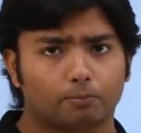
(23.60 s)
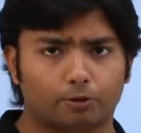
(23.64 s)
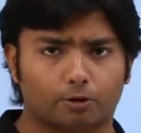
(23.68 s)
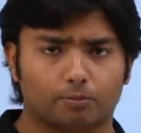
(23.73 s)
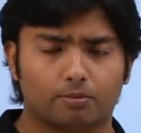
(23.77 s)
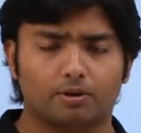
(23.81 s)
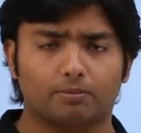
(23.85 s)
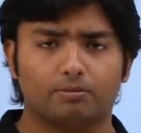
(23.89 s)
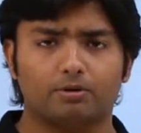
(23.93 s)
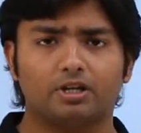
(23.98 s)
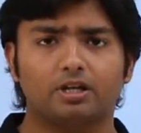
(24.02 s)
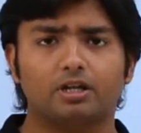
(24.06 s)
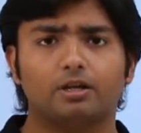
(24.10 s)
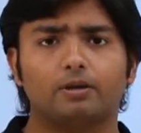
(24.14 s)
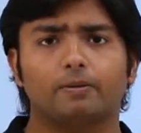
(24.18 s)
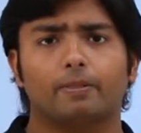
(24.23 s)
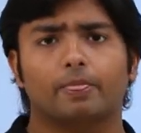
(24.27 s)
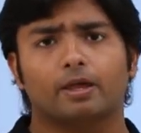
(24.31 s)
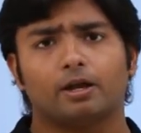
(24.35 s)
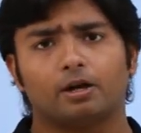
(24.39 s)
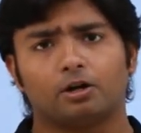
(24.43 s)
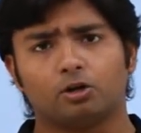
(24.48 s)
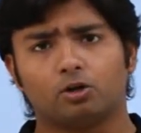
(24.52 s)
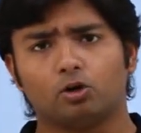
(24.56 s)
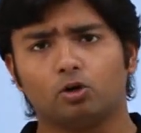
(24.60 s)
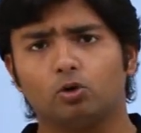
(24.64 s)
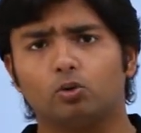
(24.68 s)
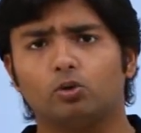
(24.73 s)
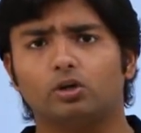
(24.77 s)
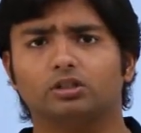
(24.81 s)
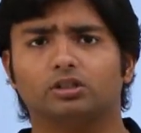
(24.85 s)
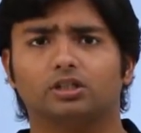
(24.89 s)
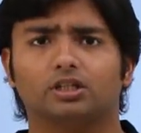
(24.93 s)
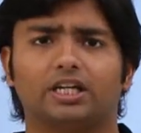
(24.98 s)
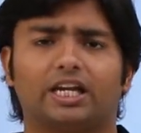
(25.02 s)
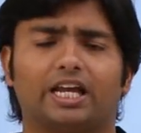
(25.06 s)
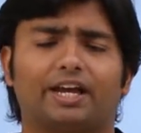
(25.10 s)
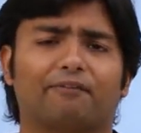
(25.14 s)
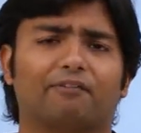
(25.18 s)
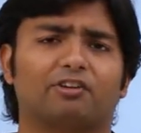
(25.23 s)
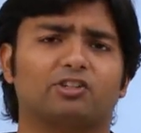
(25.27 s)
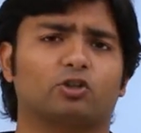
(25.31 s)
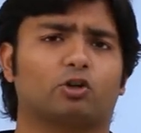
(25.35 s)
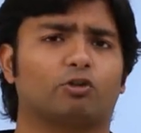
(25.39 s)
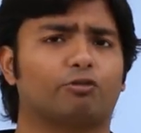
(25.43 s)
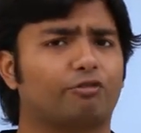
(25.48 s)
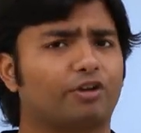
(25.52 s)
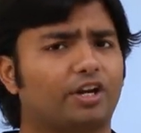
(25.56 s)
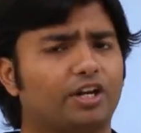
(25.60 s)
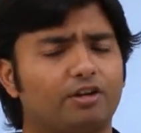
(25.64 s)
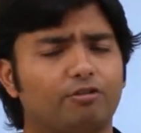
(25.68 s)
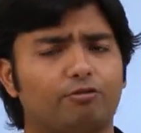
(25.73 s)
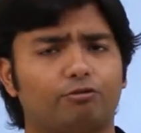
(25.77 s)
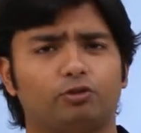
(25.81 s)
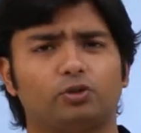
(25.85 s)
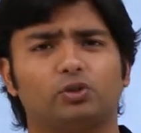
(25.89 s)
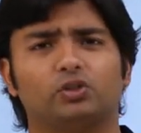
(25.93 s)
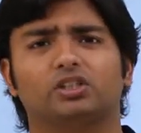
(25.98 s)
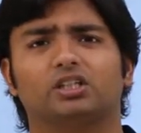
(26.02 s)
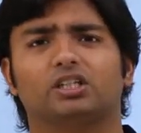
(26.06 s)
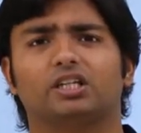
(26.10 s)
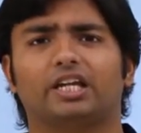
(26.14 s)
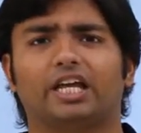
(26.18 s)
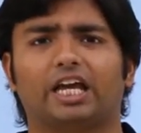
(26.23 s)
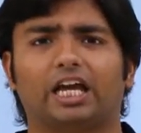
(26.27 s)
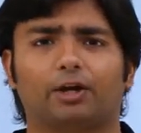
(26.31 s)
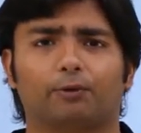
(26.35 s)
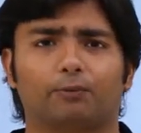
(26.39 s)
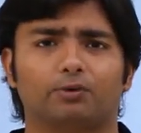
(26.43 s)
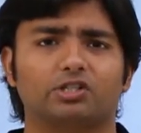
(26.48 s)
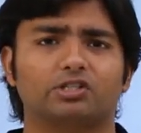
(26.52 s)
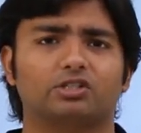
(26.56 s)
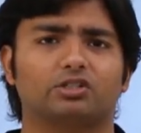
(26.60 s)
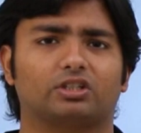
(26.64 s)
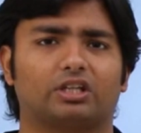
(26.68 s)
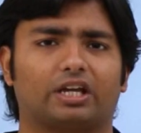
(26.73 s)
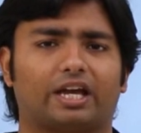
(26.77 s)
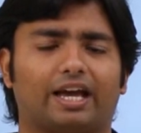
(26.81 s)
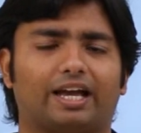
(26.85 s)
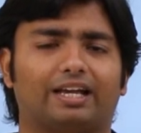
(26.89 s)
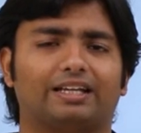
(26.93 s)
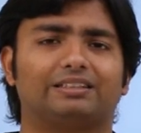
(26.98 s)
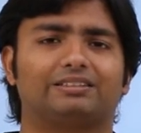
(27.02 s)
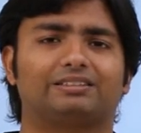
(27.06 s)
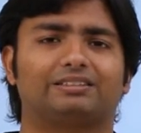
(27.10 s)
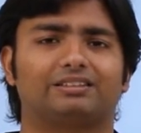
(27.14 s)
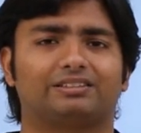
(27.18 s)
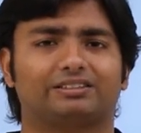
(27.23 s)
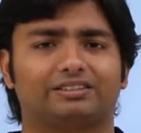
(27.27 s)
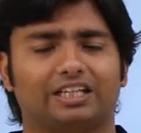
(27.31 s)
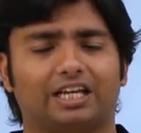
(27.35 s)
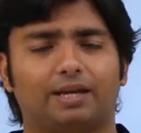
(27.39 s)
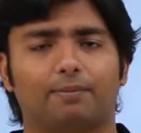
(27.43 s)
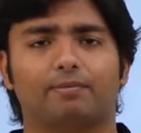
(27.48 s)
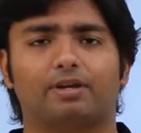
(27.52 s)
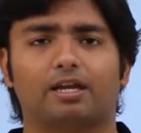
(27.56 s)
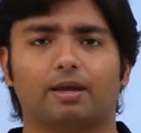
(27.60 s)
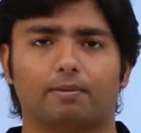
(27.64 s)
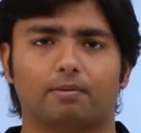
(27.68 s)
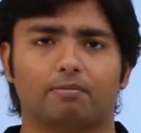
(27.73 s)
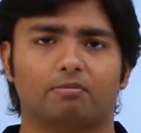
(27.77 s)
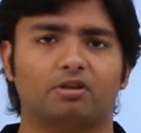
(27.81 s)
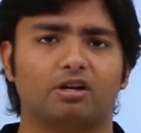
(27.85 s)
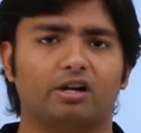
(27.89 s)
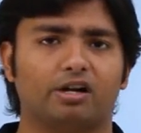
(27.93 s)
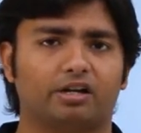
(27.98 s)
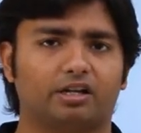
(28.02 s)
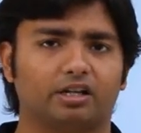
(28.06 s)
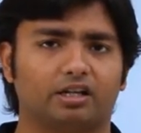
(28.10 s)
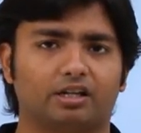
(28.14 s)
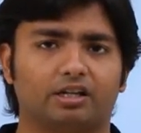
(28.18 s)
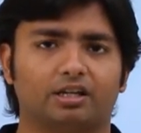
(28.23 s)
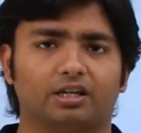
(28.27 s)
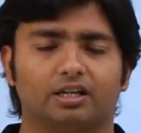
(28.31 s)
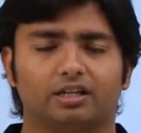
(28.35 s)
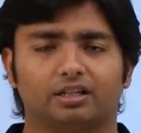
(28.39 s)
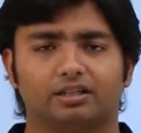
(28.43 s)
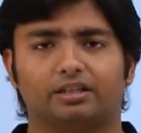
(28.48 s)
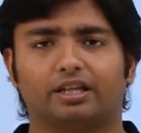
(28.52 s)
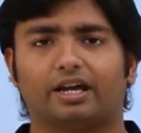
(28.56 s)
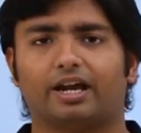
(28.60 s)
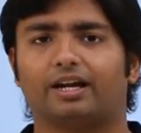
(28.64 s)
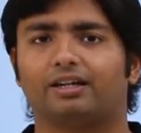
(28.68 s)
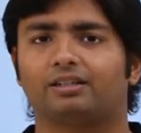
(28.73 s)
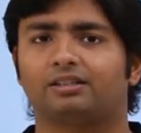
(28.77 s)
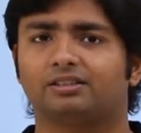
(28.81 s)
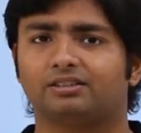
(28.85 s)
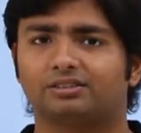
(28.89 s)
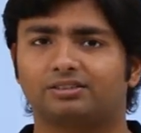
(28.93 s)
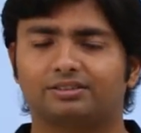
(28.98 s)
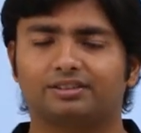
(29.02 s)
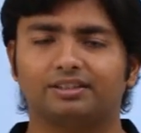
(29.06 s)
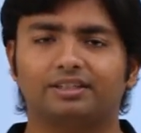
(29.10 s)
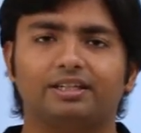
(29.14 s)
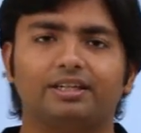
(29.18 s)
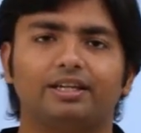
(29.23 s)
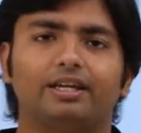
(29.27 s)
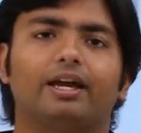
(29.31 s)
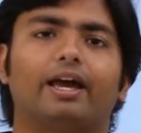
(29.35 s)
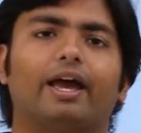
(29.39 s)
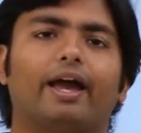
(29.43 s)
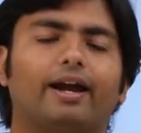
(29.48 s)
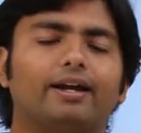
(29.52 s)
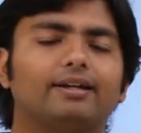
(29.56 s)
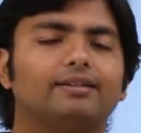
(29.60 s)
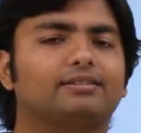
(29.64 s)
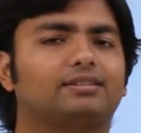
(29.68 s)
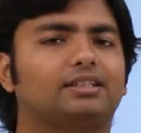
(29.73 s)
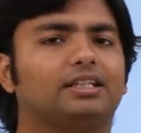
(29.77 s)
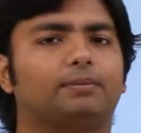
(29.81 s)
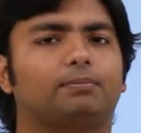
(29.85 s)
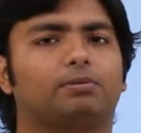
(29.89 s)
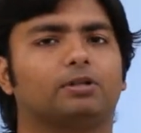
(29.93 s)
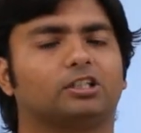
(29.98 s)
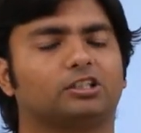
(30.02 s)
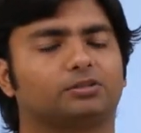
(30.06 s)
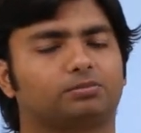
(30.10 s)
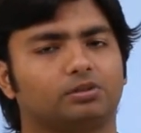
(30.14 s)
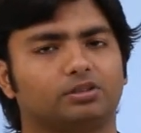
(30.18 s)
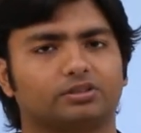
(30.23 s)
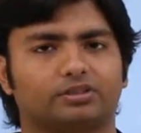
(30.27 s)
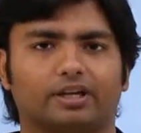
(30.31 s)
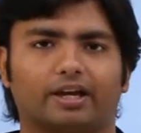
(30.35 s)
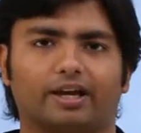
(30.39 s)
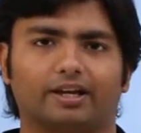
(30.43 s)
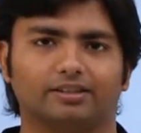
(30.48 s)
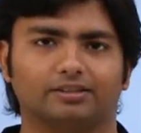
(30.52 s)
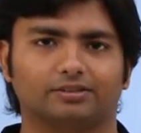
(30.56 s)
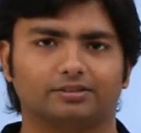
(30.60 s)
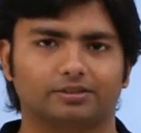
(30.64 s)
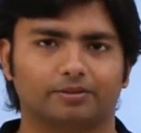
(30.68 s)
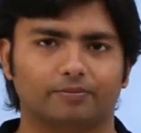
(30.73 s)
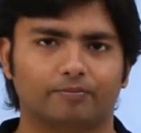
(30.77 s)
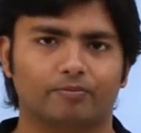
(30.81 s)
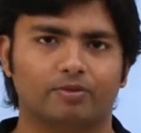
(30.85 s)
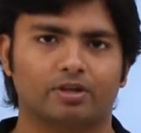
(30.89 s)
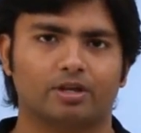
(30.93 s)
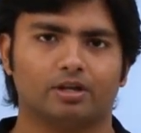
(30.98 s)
Probably no other language or very few other languages has the same capability that the C and C++ has.